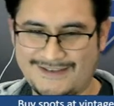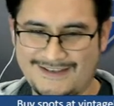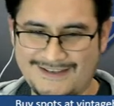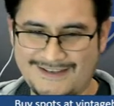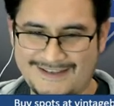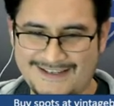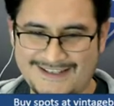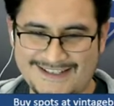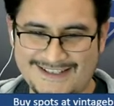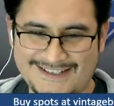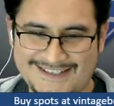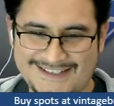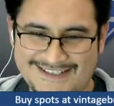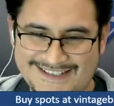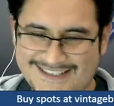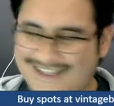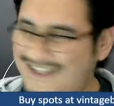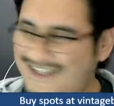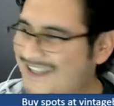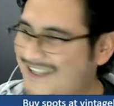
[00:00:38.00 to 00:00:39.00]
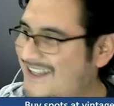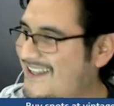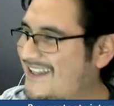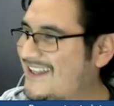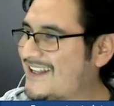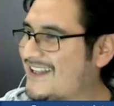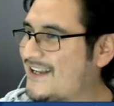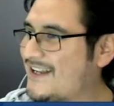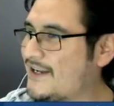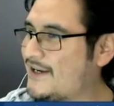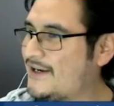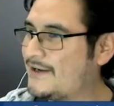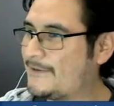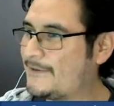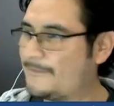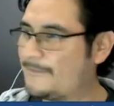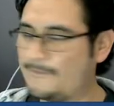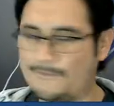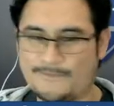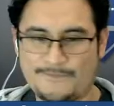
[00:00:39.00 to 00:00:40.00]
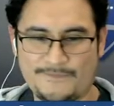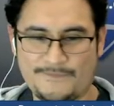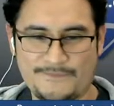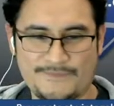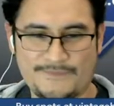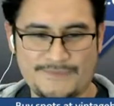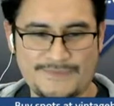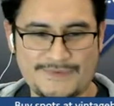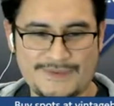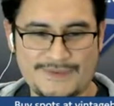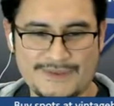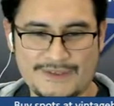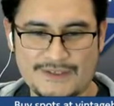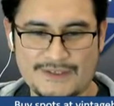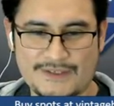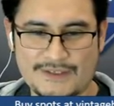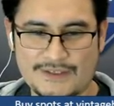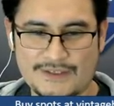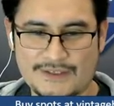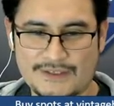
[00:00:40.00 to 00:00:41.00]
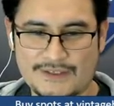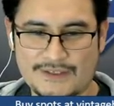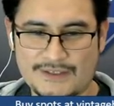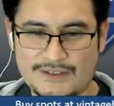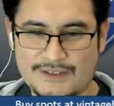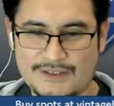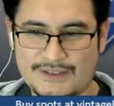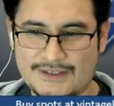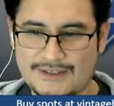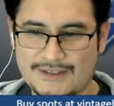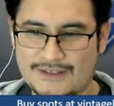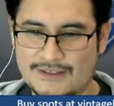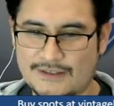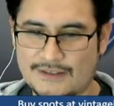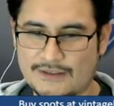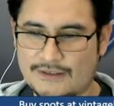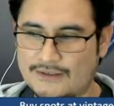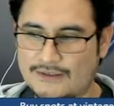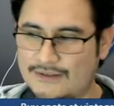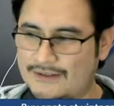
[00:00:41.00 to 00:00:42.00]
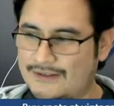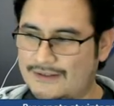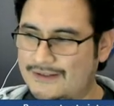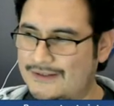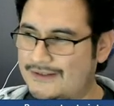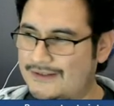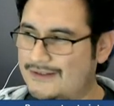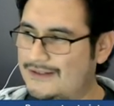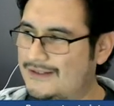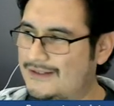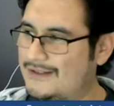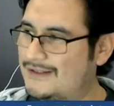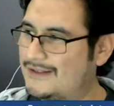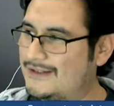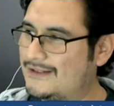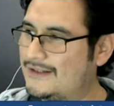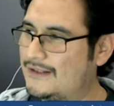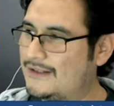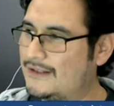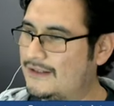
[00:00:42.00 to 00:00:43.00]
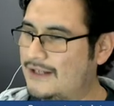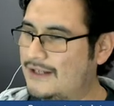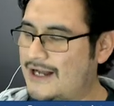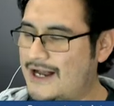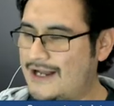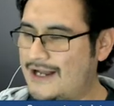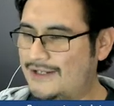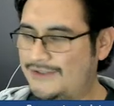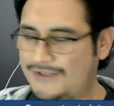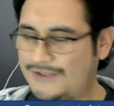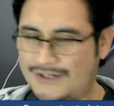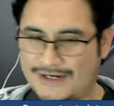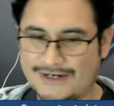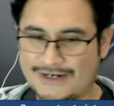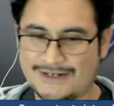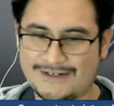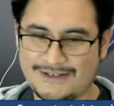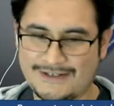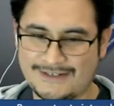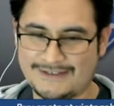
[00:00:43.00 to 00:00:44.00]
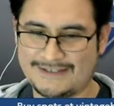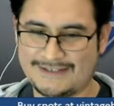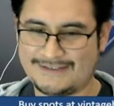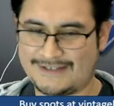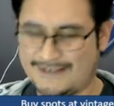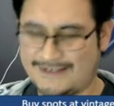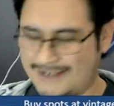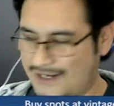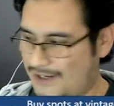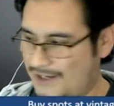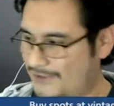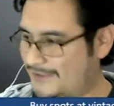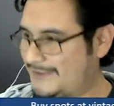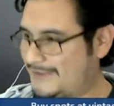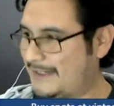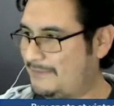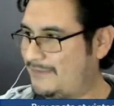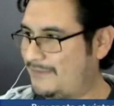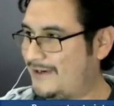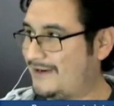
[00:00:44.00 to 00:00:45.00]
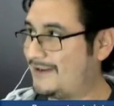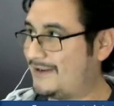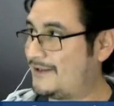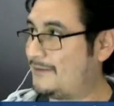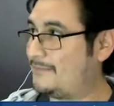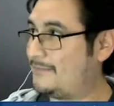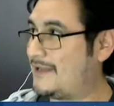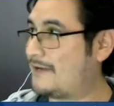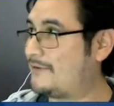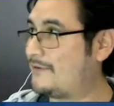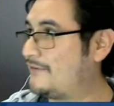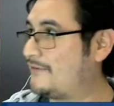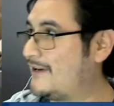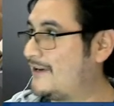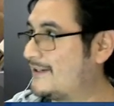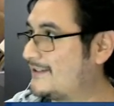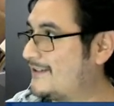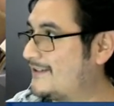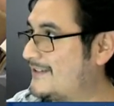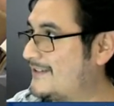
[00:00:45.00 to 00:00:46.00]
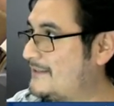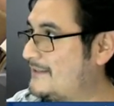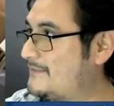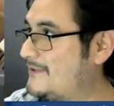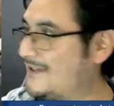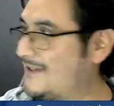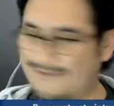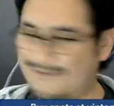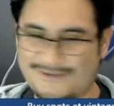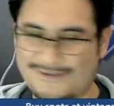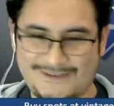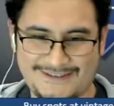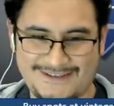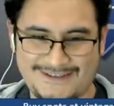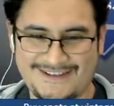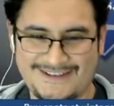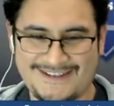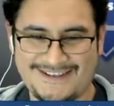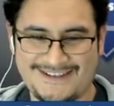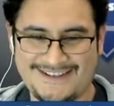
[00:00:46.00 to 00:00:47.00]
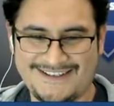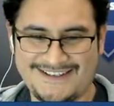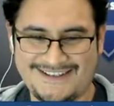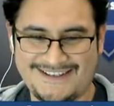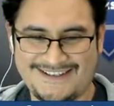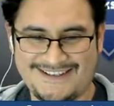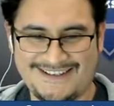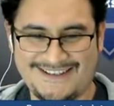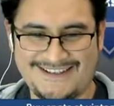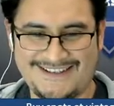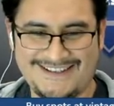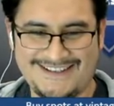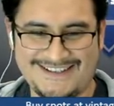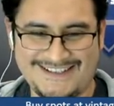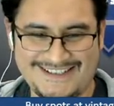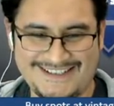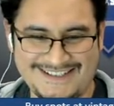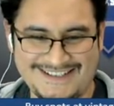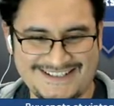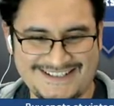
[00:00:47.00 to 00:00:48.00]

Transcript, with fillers: yeah. Can we do the Pistons theme, uh, theme song next time? Uh, sure. Just let's get No. another separate. No. no. refractor. Separate. No one wants to do the Pistons theme song. No,